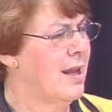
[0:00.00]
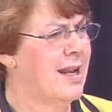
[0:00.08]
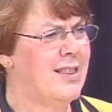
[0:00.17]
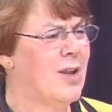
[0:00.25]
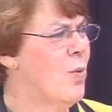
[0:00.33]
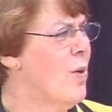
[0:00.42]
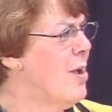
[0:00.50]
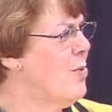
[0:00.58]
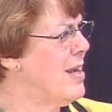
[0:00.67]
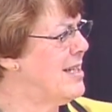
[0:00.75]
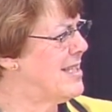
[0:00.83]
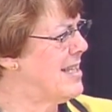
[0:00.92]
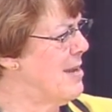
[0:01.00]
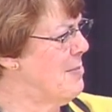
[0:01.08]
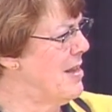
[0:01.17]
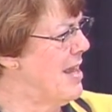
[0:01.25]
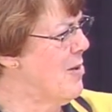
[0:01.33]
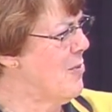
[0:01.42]
thought, why waste
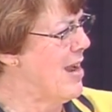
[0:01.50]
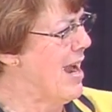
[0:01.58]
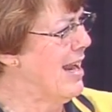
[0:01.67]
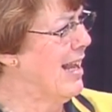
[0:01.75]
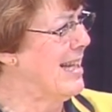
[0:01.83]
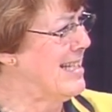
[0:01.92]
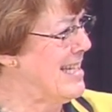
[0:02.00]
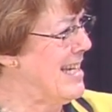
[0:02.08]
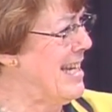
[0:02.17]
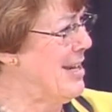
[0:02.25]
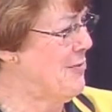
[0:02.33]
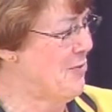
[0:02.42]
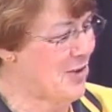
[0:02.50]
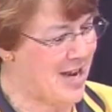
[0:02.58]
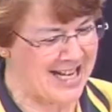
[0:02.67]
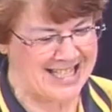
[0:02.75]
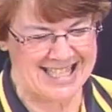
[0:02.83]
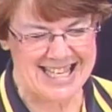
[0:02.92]
salmon that way? I like to eat it
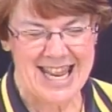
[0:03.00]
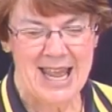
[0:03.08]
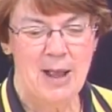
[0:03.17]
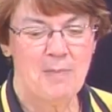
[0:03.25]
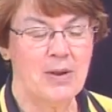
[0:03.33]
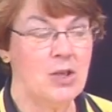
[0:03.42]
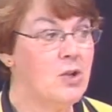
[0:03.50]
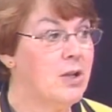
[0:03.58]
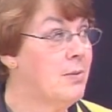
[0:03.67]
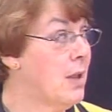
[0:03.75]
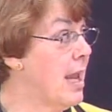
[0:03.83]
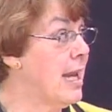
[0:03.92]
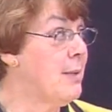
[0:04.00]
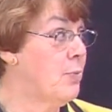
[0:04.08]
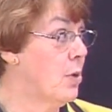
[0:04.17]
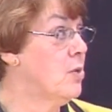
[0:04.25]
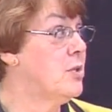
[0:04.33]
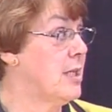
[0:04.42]
fresh. But you can, any
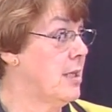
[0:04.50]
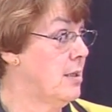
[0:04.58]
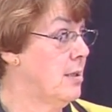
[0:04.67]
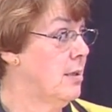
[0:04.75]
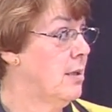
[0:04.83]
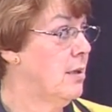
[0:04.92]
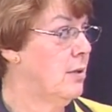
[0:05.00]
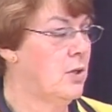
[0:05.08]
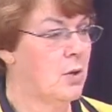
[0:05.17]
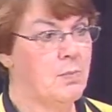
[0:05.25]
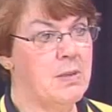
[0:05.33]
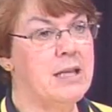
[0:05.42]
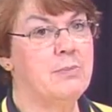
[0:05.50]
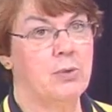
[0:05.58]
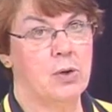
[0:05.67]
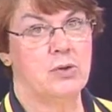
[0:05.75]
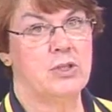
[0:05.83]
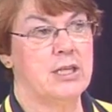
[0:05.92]
protein, meat
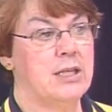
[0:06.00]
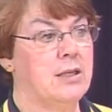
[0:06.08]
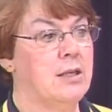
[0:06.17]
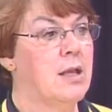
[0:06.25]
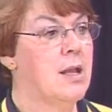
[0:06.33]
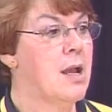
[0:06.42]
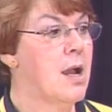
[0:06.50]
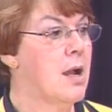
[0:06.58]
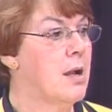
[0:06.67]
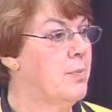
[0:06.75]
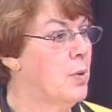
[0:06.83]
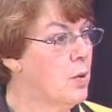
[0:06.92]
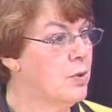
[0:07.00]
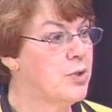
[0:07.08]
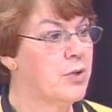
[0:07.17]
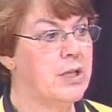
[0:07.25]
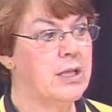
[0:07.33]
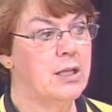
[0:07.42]
protein,
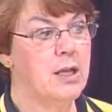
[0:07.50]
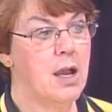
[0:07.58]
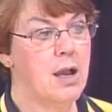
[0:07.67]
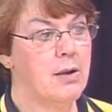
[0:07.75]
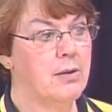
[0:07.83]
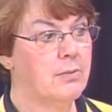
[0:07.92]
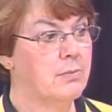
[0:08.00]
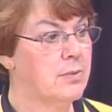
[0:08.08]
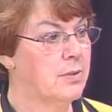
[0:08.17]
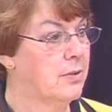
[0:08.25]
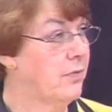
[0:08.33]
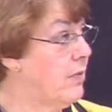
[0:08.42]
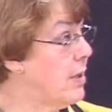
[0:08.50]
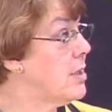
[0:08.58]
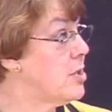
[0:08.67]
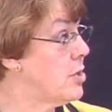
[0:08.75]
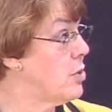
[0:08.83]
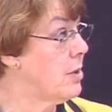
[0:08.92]
poultry,
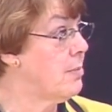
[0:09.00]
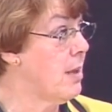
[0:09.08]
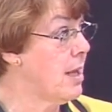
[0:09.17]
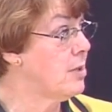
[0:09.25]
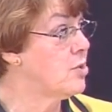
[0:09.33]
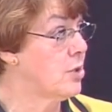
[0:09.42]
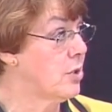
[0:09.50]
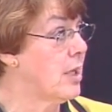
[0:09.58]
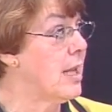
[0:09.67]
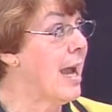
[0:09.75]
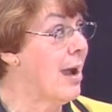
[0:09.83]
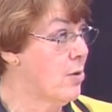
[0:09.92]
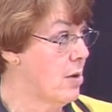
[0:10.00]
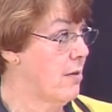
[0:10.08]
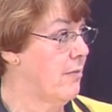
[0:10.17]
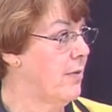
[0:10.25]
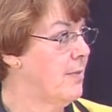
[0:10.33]
fish, you can make jerky out of.